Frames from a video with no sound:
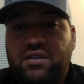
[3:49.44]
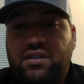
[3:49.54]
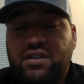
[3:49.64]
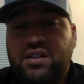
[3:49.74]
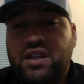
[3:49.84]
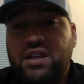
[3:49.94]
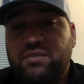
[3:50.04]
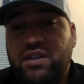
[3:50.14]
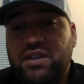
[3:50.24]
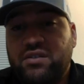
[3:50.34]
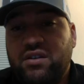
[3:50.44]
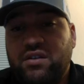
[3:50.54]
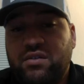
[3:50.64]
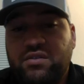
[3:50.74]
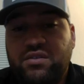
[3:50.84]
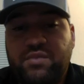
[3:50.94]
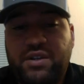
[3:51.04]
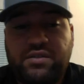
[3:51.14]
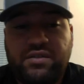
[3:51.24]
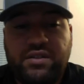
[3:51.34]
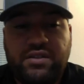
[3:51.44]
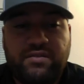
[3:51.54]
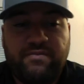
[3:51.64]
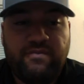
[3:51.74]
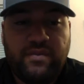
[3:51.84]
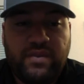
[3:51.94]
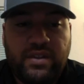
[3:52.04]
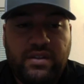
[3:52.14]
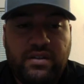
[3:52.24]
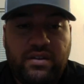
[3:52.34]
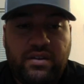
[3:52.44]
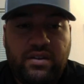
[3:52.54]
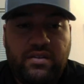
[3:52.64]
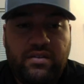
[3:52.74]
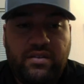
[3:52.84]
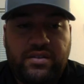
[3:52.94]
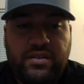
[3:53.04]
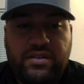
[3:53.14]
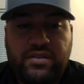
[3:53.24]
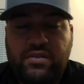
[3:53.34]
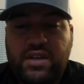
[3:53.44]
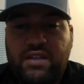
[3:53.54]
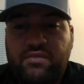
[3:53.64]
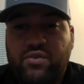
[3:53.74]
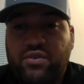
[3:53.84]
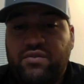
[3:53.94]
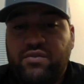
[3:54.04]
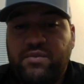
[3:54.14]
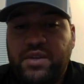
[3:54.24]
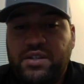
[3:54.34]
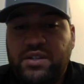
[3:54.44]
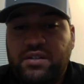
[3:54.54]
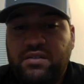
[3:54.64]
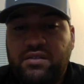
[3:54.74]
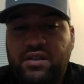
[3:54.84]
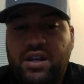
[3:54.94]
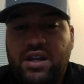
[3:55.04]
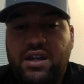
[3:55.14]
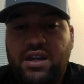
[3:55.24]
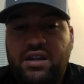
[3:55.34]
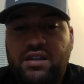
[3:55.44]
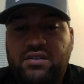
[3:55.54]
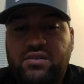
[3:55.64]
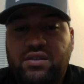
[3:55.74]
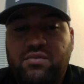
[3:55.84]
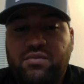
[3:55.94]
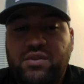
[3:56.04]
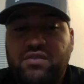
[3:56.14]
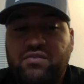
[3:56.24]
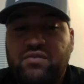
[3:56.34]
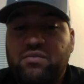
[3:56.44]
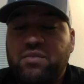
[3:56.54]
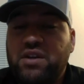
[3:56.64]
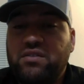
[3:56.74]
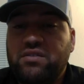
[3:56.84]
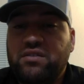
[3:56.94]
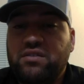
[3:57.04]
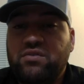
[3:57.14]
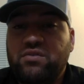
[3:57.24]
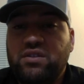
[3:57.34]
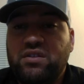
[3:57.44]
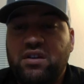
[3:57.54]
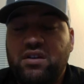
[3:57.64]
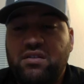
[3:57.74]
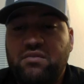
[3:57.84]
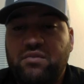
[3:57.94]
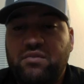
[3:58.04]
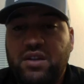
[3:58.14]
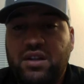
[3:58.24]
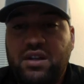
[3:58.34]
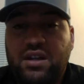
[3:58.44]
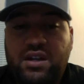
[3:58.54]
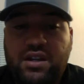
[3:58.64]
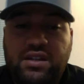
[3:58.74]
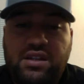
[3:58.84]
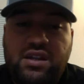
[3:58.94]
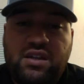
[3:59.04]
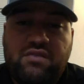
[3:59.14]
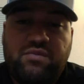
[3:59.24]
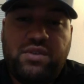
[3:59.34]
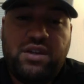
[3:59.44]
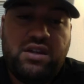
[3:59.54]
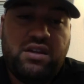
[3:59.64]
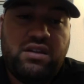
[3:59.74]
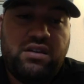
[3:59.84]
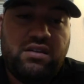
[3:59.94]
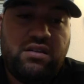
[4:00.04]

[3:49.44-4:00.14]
his case manager and inclusion specialist just to gather more information and to get permission from the parents to do the FBA.